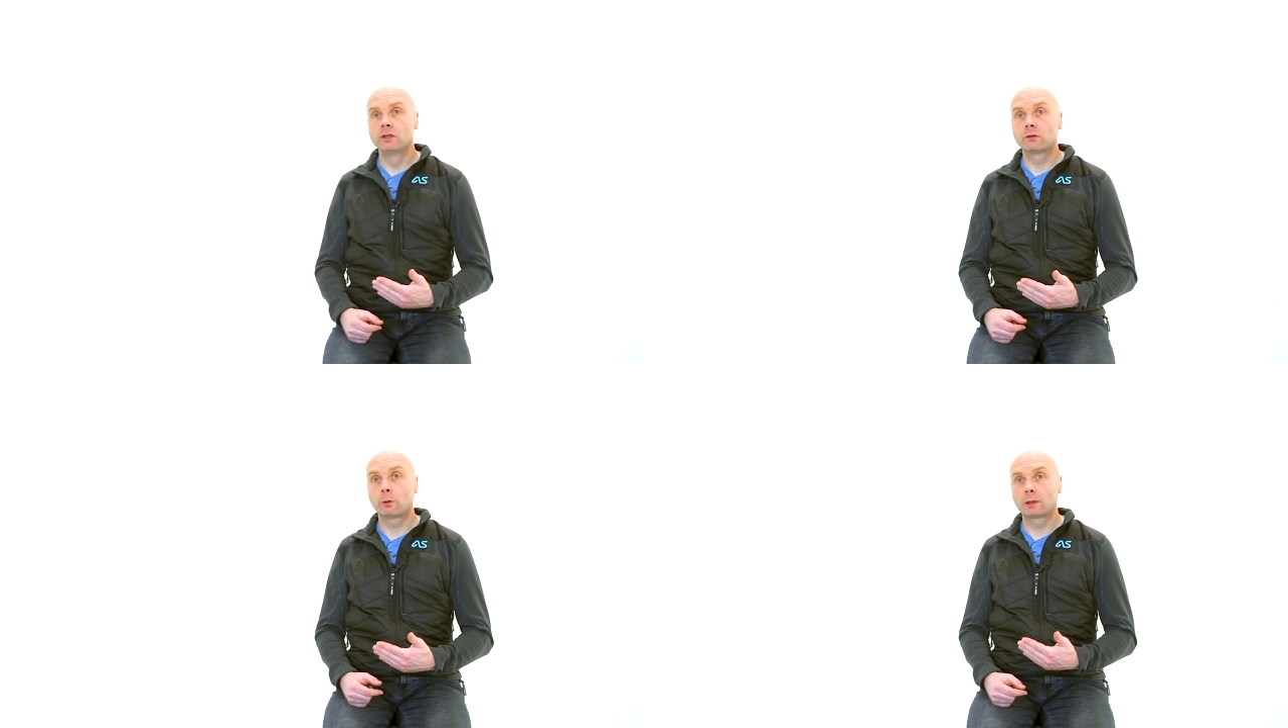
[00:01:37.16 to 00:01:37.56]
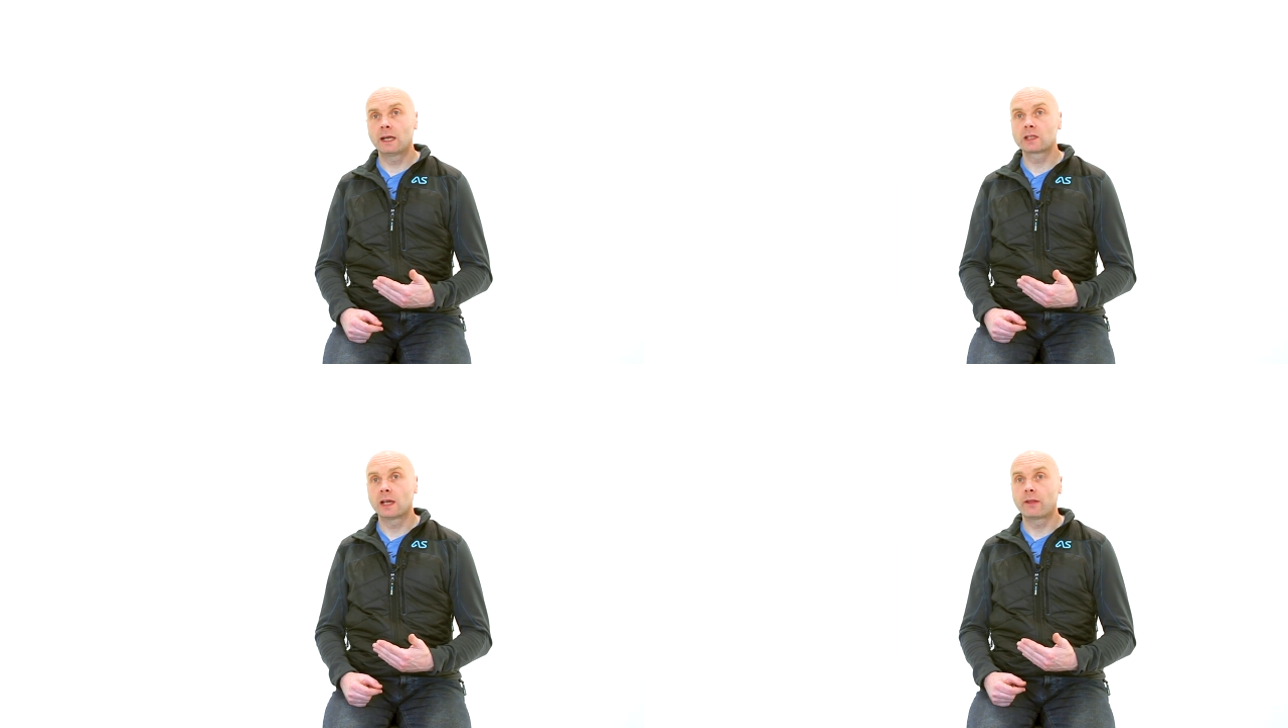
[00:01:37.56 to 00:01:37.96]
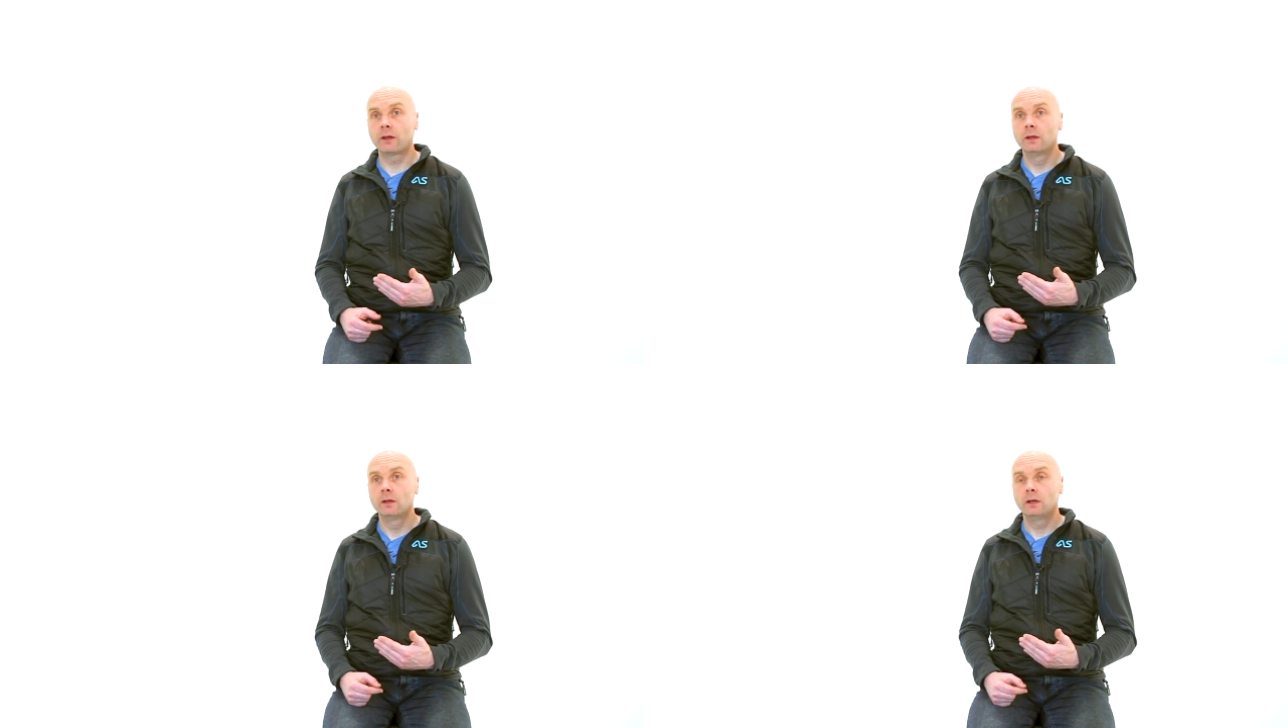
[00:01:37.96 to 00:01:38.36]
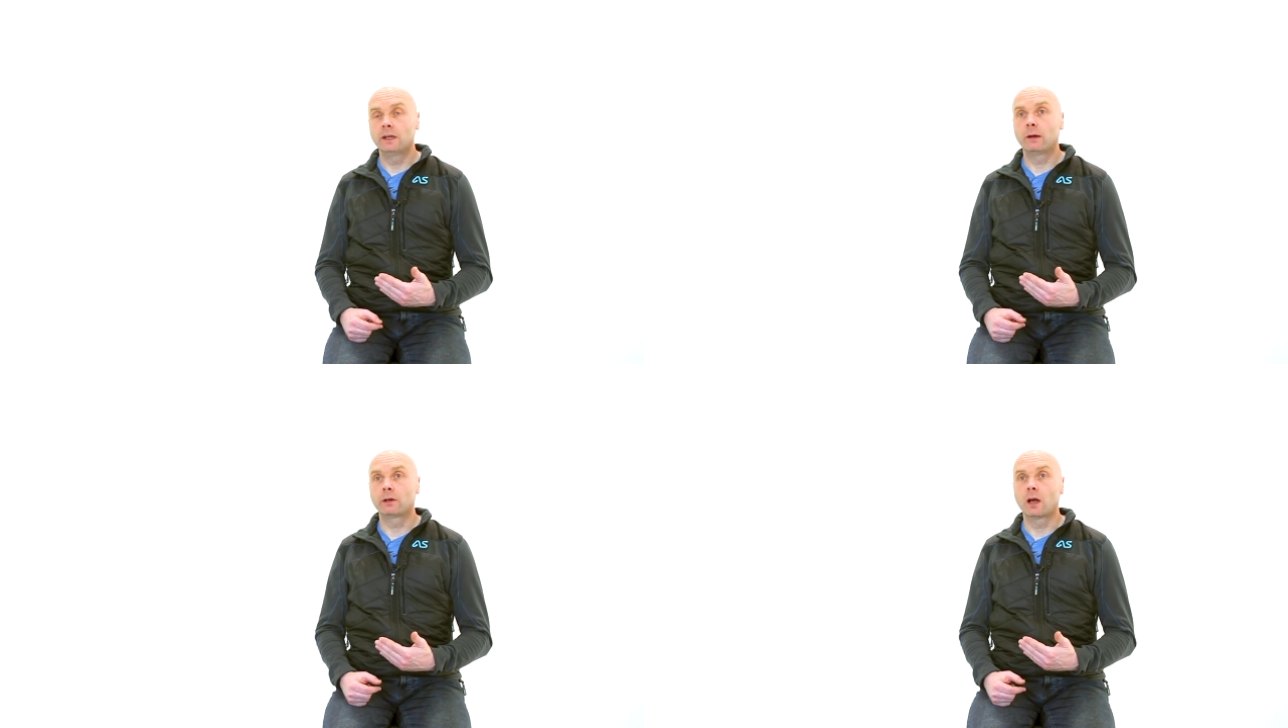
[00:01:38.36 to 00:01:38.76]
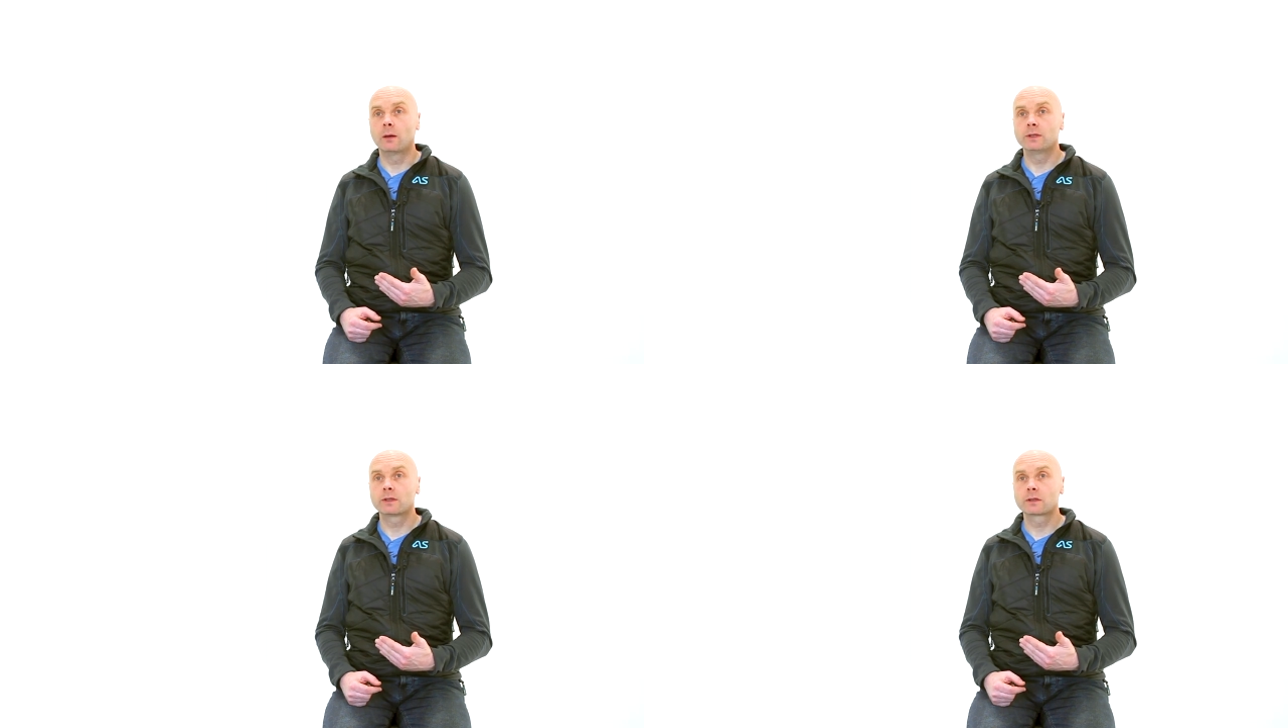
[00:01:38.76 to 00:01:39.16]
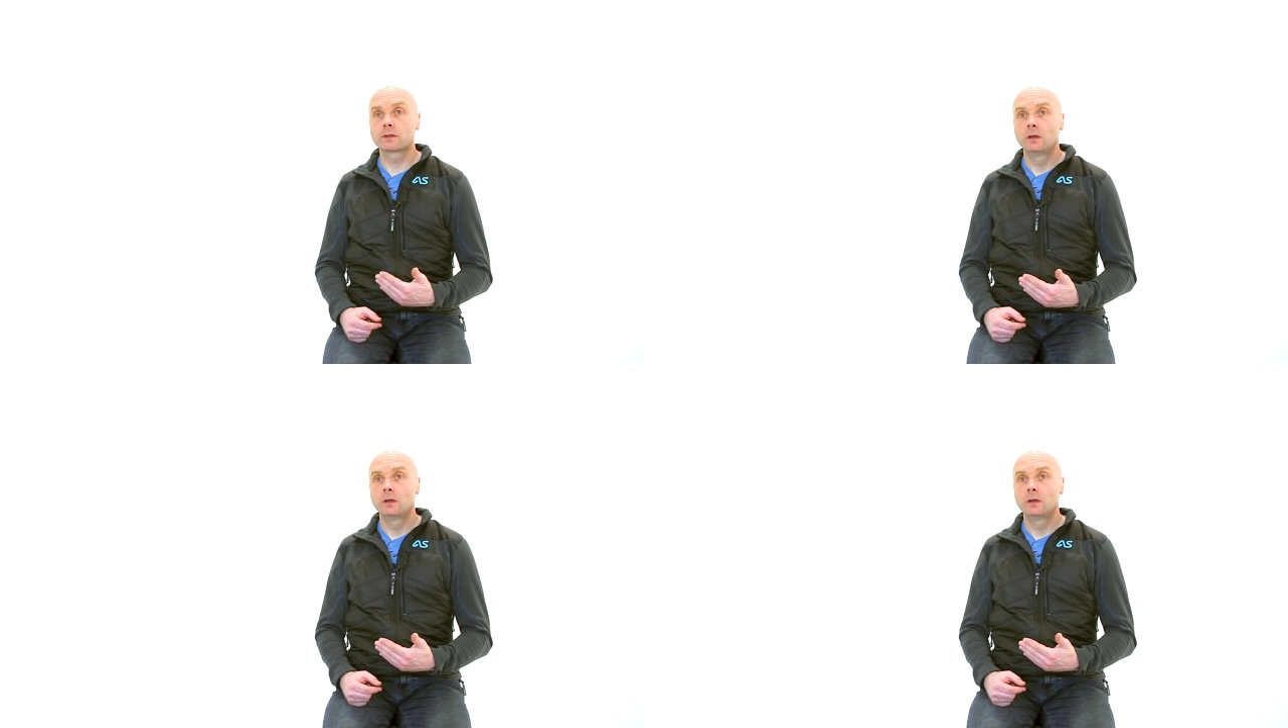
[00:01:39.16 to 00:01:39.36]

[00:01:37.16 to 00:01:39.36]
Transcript: to replace leather in our garments